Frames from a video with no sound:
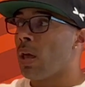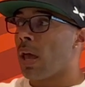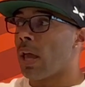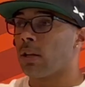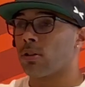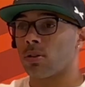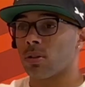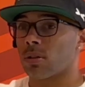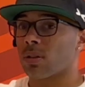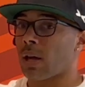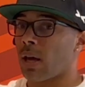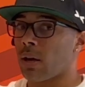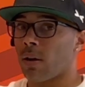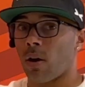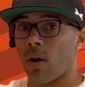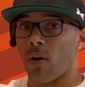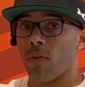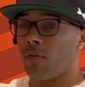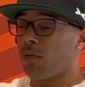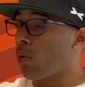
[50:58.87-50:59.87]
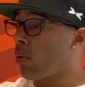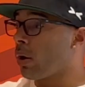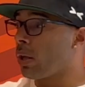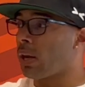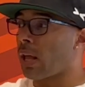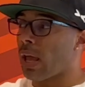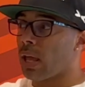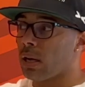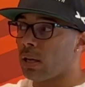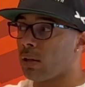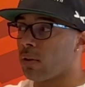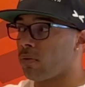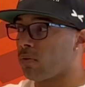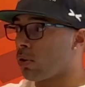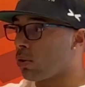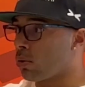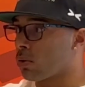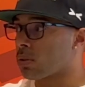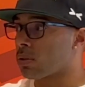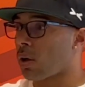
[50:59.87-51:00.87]
and just kind of avoid any of
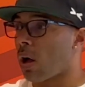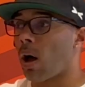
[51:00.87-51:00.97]
those